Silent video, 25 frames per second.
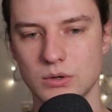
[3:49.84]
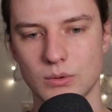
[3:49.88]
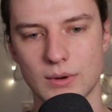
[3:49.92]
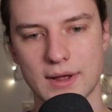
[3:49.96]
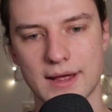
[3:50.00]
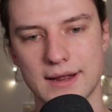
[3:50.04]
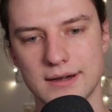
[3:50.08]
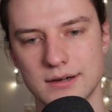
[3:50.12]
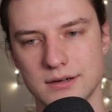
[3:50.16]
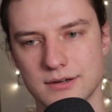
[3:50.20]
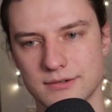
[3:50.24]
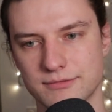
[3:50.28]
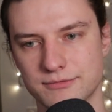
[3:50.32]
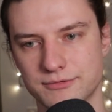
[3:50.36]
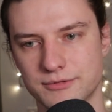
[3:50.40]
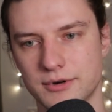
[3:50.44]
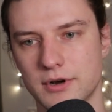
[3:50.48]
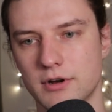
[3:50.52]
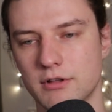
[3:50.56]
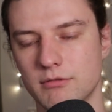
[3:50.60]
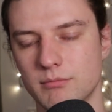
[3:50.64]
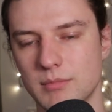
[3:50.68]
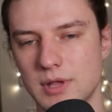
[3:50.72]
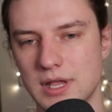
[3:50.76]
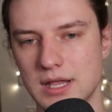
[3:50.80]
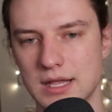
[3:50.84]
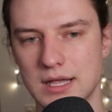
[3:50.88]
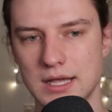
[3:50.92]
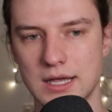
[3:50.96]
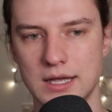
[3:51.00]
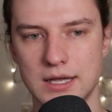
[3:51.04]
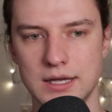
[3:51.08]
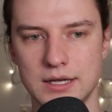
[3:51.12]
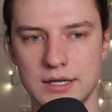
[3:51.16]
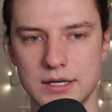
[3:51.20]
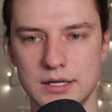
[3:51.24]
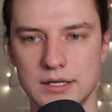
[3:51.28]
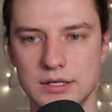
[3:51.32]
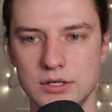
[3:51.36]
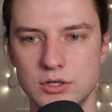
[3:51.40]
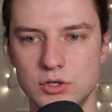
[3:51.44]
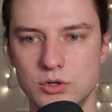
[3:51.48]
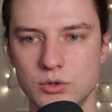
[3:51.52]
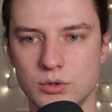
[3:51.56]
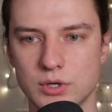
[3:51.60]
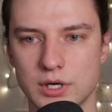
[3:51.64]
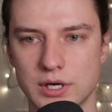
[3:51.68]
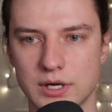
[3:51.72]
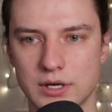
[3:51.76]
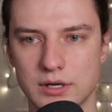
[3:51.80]
had it in front of me
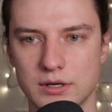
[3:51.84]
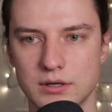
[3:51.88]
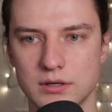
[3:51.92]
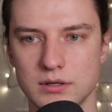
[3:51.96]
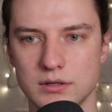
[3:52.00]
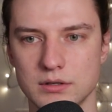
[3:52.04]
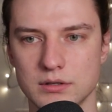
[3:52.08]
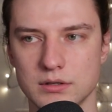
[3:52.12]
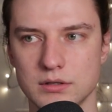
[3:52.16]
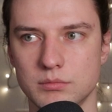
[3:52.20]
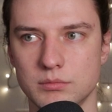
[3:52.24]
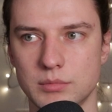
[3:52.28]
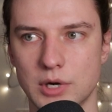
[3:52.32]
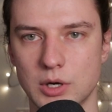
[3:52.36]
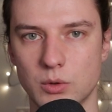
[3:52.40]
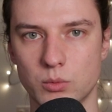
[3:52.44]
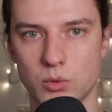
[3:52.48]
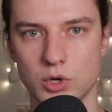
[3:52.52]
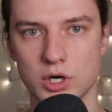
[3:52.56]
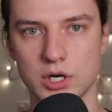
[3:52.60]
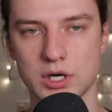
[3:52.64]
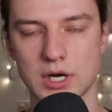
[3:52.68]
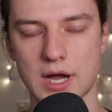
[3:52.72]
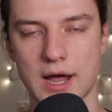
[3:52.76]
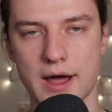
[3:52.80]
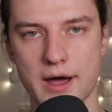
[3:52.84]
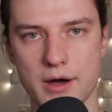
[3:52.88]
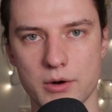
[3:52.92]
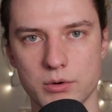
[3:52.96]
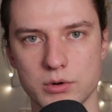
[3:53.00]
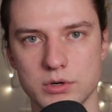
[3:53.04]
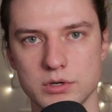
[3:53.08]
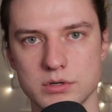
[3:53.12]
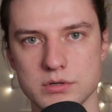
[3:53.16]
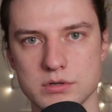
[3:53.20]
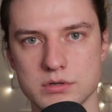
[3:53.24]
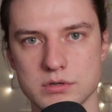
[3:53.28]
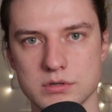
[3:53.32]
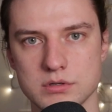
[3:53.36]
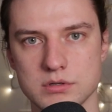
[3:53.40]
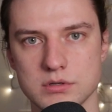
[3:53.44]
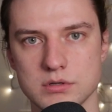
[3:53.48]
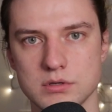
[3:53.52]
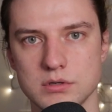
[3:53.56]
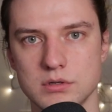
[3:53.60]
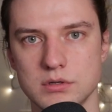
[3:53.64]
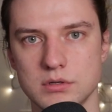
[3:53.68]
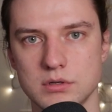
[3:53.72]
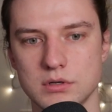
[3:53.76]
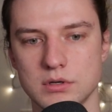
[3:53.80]
during my work hours,
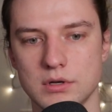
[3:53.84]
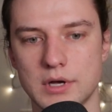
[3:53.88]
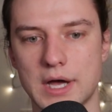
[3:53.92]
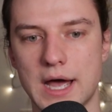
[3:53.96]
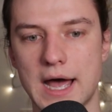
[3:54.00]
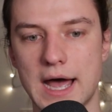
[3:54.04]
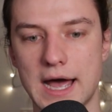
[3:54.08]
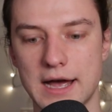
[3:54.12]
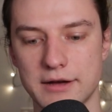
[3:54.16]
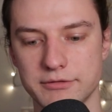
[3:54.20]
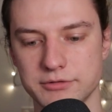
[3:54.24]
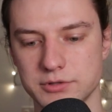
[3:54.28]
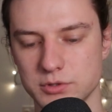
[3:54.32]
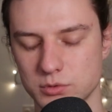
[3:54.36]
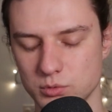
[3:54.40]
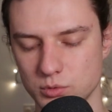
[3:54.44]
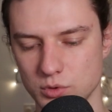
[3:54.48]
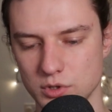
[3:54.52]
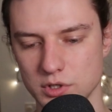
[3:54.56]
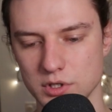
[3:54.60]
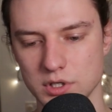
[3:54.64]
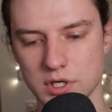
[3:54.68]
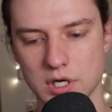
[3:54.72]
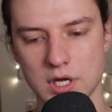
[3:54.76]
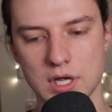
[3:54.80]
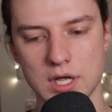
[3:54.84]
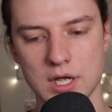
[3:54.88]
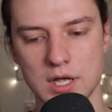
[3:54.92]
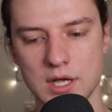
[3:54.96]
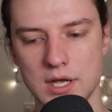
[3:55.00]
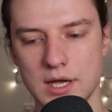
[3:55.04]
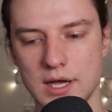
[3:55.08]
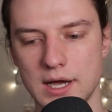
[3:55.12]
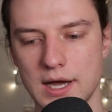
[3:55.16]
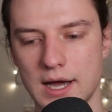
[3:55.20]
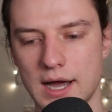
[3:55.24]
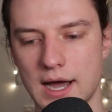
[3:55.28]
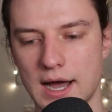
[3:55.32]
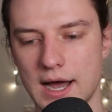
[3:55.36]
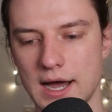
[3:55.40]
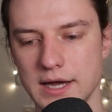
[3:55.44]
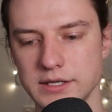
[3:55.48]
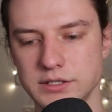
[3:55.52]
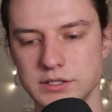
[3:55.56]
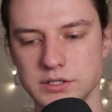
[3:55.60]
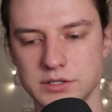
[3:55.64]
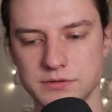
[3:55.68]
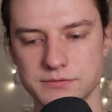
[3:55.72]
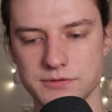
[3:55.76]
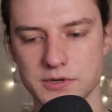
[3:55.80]
after work. I
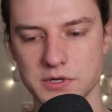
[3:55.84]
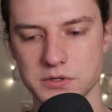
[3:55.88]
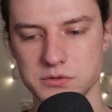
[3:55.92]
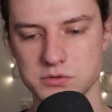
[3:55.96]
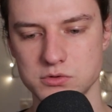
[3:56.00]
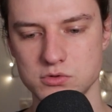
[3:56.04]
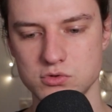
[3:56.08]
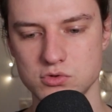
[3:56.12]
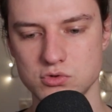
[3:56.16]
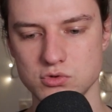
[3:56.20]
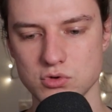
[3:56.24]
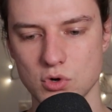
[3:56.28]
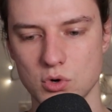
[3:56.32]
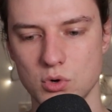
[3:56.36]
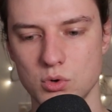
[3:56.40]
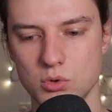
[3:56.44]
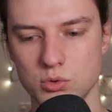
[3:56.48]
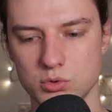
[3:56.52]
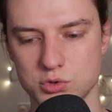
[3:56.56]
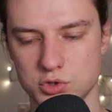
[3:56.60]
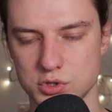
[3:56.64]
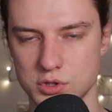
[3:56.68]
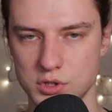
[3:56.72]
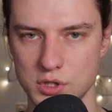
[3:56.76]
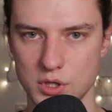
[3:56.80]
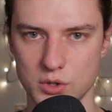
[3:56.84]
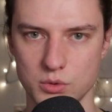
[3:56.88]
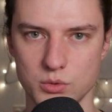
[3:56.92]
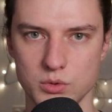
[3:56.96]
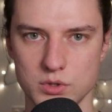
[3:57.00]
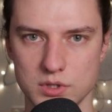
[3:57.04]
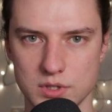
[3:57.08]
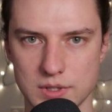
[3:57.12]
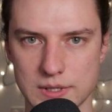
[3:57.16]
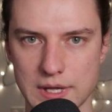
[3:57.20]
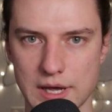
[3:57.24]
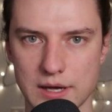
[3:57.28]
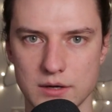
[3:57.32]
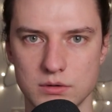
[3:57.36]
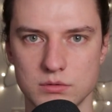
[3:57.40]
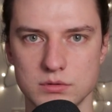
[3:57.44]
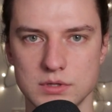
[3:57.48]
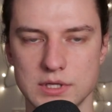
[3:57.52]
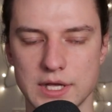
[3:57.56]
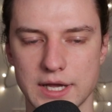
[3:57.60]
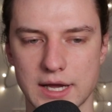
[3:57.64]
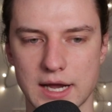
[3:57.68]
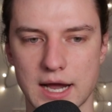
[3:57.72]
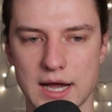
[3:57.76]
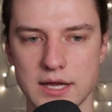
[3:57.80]
just felt so slowed down.
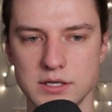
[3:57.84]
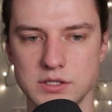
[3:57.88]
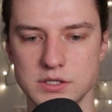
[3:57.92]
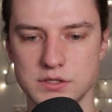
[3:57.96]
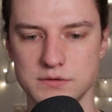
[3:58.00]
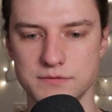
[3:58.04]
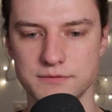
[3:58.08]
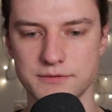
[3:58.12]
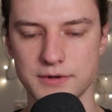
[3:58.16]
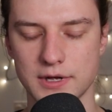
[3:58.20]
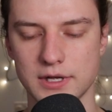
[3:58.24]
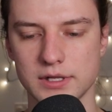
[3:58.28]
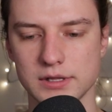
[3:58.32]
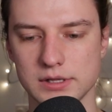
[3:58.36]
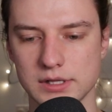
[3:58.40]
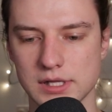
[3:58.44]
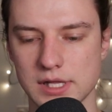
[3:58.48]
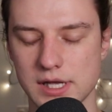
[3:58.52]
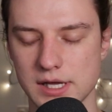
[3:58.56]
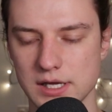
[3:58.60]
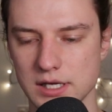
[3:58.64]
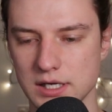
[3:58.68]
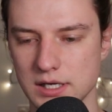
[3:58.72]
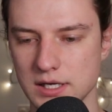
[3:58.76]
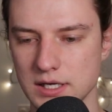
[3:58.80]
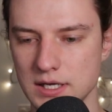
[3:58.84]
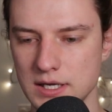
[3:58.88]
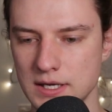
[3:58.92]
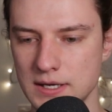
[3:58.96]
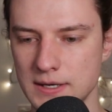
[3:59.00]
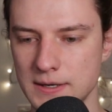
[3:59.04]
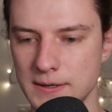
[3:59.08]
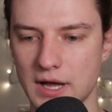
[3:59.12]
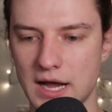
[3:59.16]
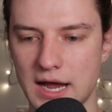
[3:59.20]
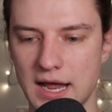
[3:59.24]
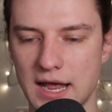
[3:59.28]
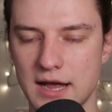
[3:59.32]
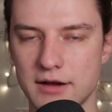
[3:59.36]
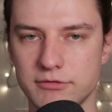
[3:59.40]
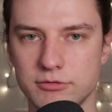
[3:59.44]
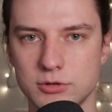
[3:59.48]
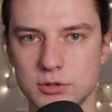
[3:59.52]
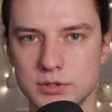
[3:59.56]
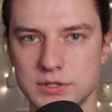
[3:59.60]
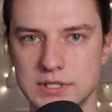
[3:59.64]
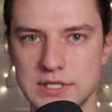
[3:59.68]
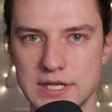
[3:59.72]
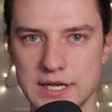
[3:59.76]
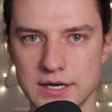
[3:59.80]
I just felt like I have
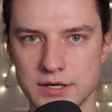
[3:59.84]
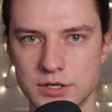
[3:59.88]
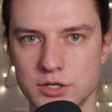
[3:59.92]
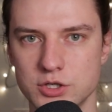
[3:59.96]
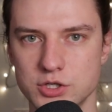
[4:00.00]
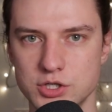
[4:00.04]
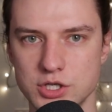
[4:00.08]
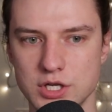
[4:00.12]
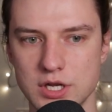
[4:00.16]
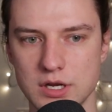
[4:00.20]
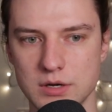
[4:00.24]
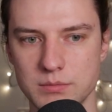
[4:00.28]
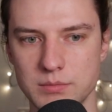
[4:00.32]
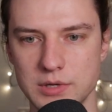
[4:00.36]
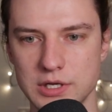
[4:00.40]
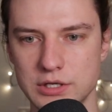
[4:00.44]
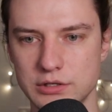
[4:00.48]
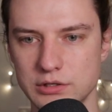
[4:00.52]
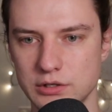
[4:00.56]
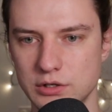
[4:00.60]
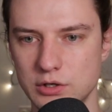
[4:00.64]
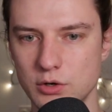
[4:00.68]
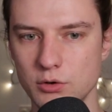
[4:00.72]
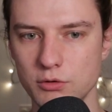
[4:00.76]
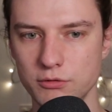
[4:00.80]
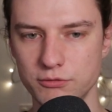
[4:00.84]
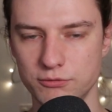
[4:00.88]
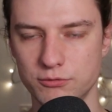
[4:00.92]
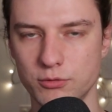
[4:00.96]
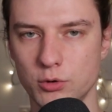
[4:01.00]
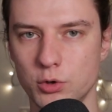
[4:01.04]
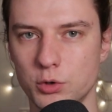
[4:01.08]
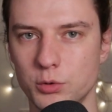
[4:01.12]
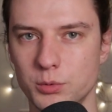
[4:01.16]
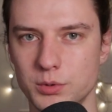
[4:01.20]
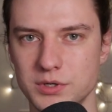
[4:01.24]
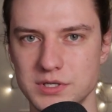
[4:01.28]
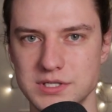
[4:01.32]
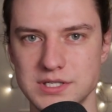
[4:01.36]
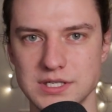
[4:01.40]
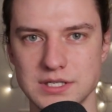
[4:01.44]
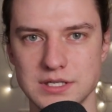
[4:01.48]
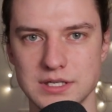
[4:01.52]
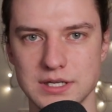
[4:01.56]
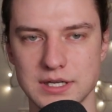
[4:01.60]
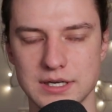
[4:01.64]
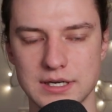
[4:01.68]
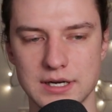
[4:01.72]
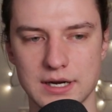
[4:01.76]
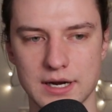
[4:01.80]
all the energy in me to go forwards,
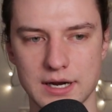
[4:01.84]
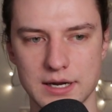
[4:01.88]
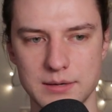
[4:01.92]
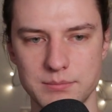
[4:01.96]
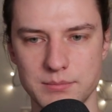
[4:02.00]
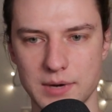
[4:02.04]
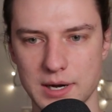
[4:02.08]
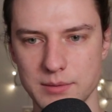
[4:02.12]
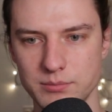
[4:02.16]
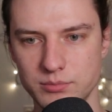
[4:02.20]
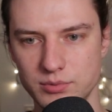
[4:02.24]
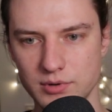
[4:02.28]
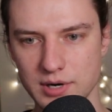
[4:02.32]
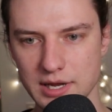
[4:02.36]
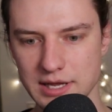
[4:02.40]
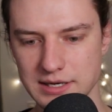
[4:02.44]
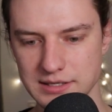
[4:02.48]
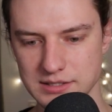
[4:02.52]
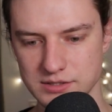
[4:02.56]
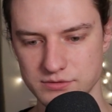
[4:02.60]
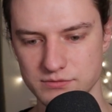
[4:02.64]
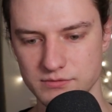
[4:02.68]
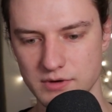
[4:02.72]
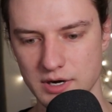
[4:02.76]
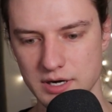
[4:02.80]
and my brain is